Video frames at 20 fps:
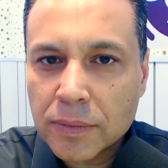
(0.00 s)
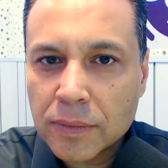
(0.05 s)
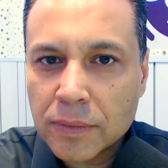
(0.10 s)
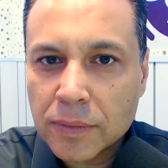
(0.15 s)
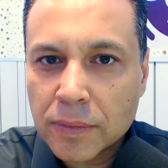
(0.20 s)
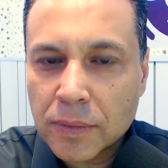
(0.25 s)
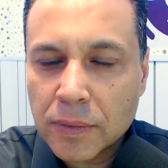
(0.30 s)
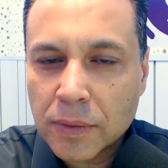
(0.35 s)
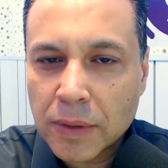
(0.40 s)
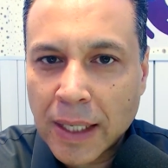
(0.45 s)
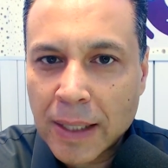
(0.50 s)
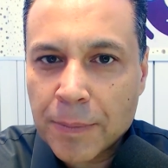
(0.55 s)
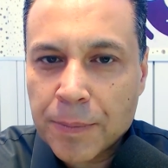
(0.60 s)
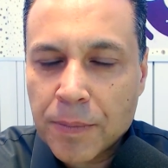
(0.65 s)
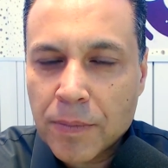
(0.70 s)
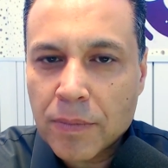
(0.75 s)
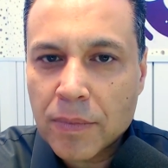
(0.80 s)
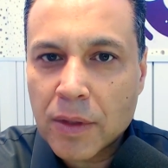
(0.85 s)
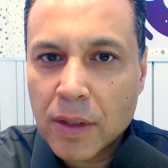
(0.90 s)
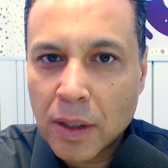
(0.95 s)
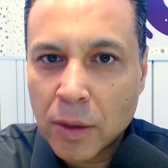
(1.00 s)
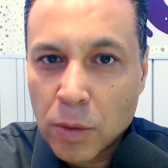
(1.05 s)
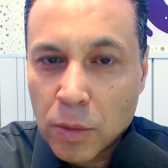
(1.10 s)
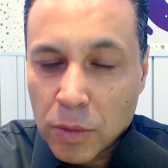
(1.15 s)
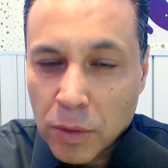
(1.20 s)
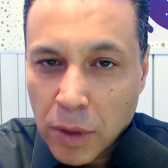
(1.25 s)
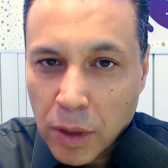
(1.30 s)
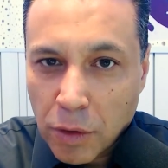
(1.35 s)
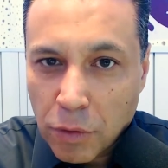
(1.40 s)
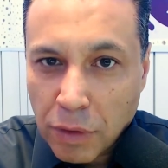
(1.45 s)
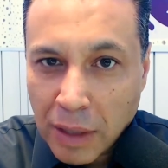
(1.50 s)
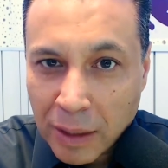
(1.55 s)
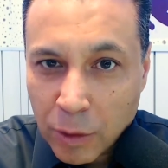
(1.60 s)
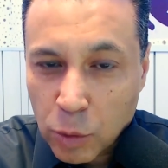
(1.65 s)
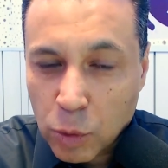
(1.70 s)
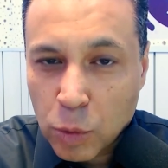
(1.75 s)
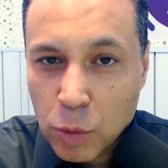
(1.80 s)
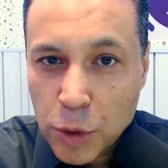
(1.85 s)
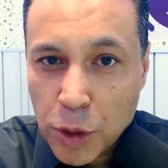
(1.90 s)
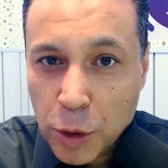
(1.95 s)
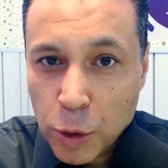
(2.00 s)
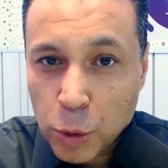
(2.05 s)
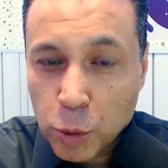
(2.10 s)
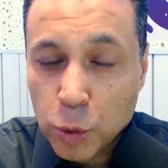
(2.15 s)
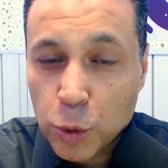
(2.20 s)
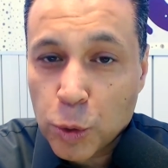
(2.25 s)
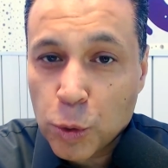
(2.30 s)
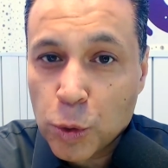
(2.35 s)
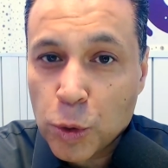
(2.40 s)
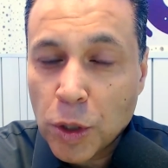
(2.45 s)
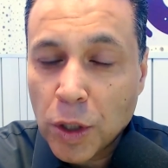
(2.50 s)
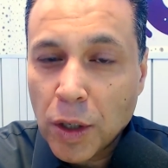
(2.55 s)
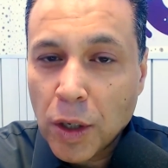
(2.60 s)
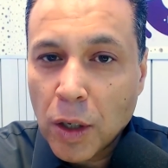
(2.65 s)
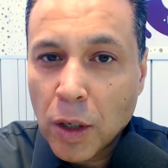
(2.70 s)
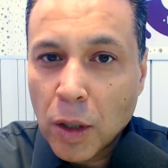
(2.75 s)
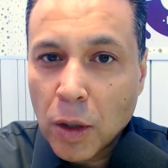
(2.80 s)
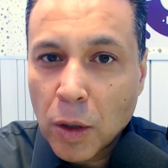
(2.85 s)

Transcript: It will come back to you. I speak to the